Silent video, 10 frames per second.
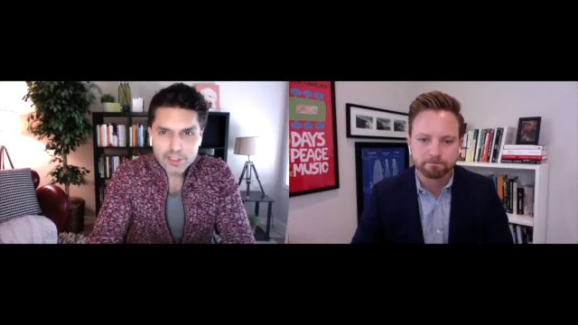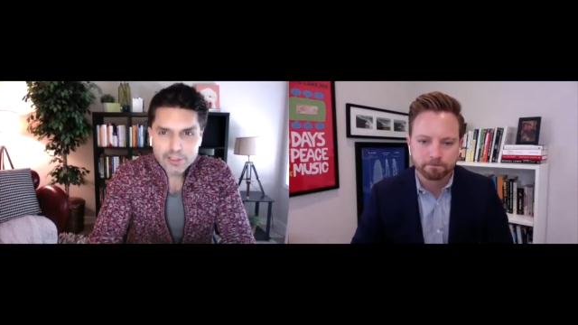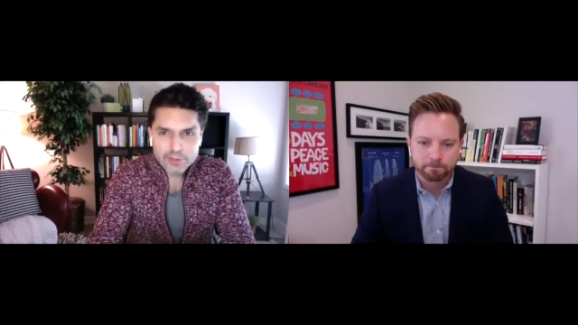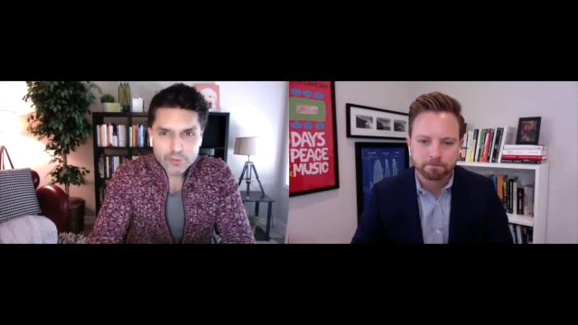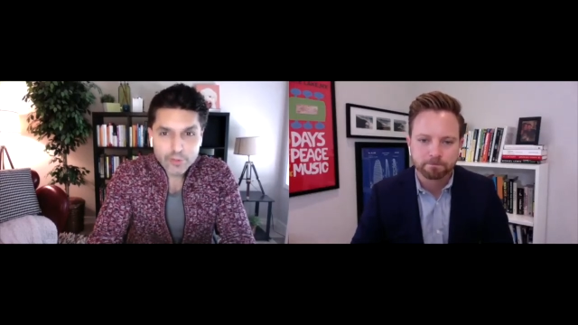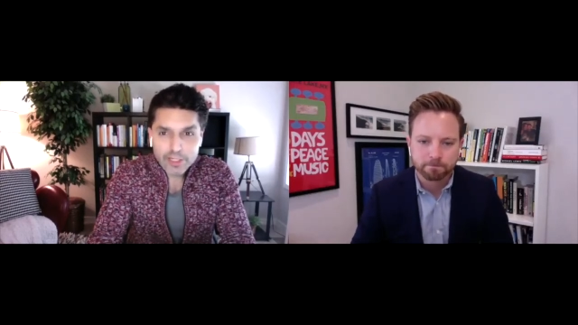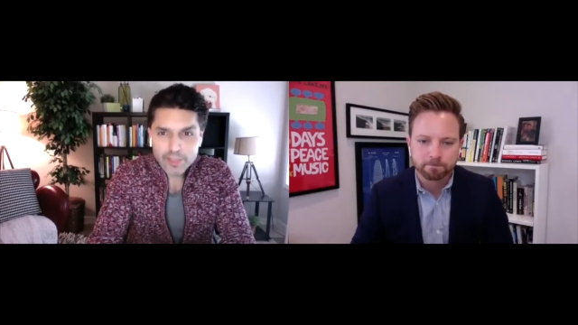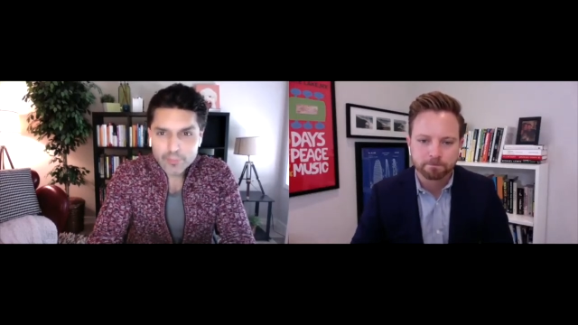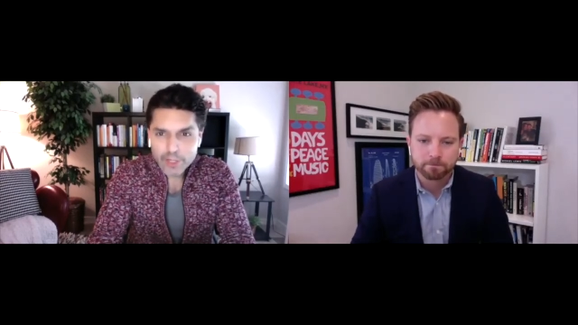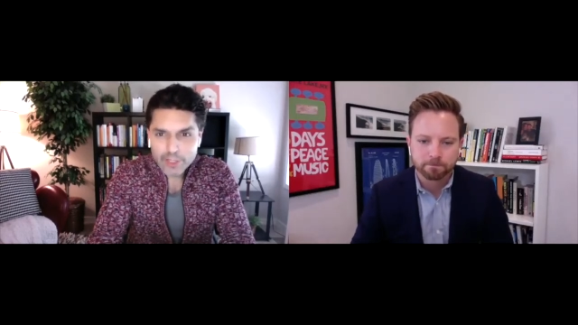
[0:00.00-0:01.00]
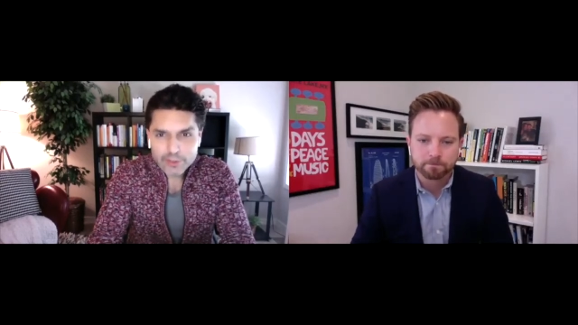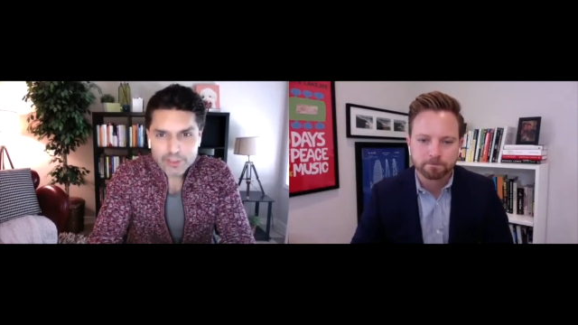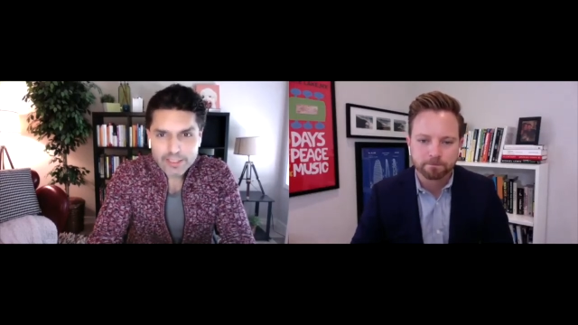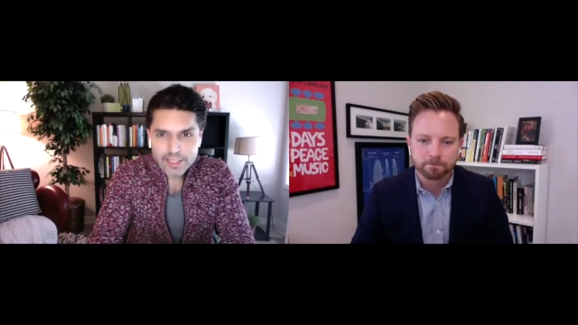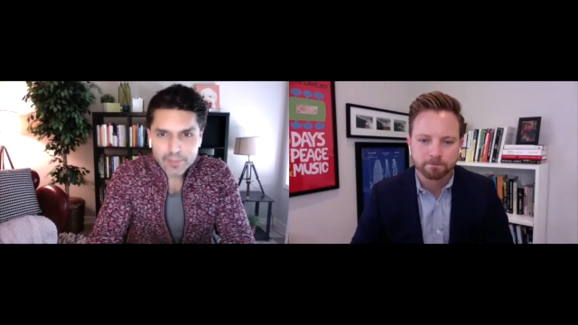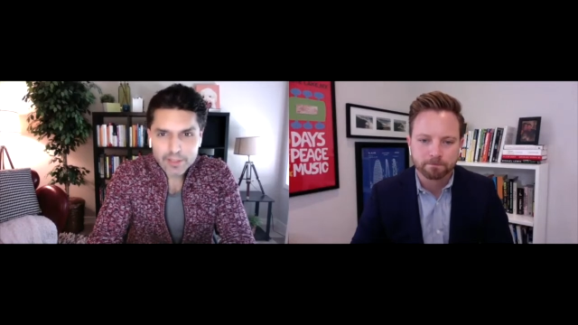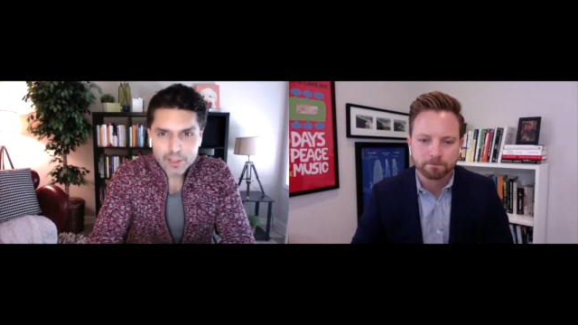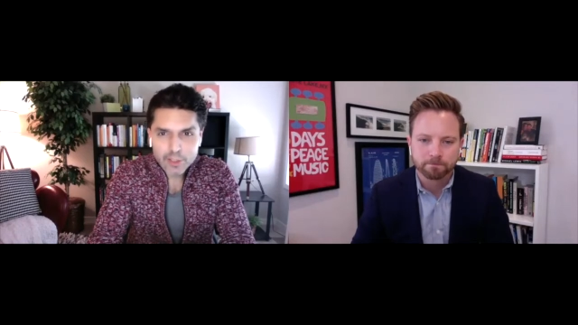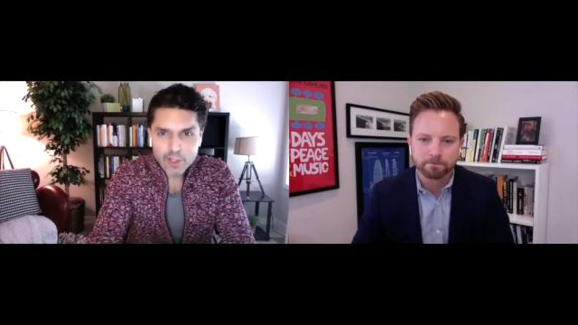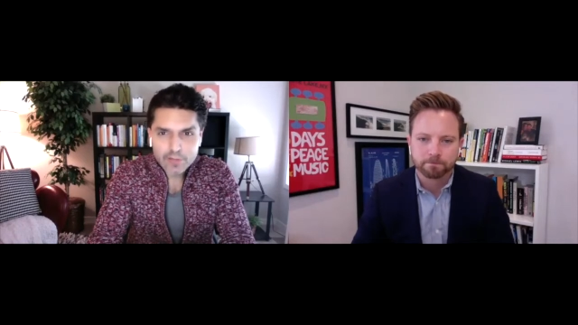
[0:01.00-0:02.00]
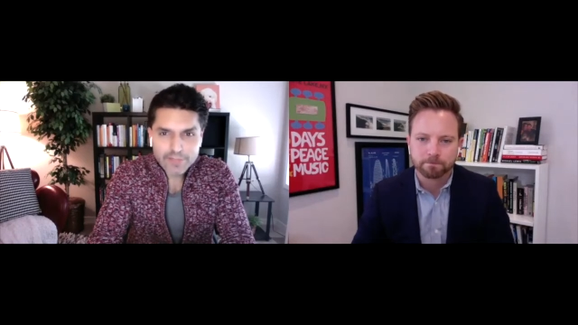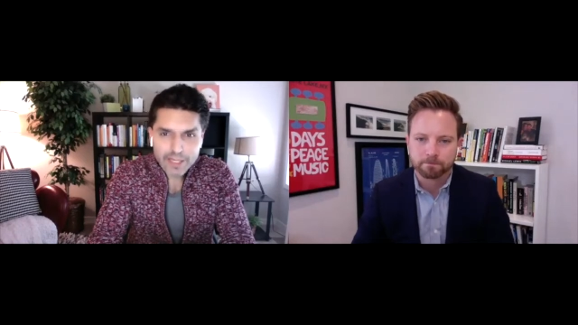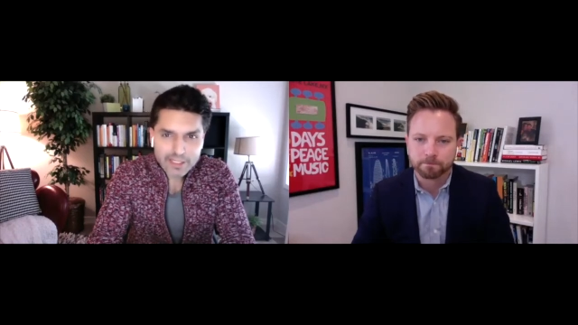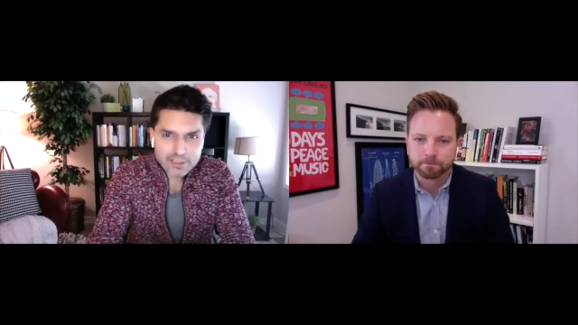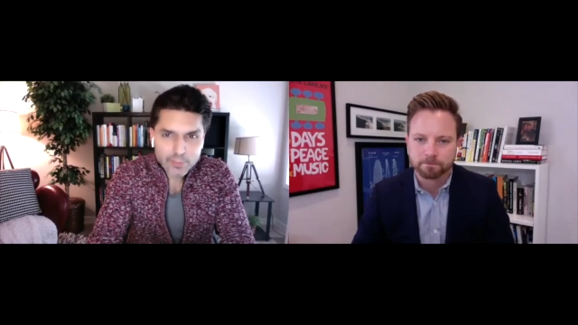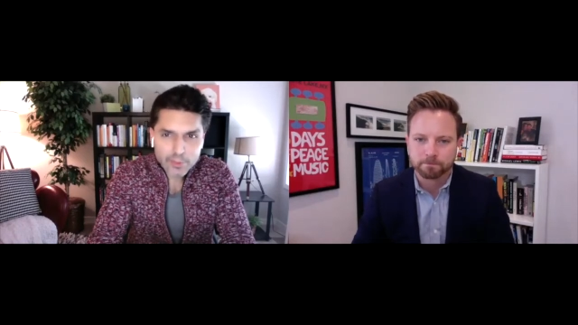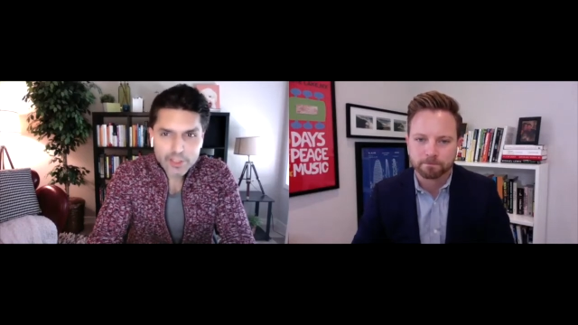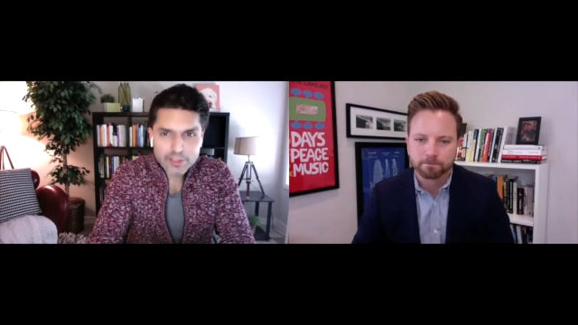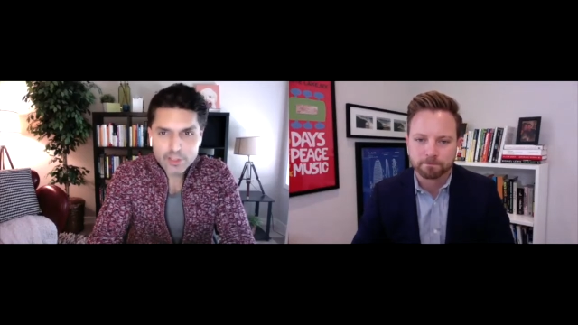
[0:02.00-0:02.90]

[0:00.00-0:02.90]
Speaker 1: so really bring to the table a lot of tech experience,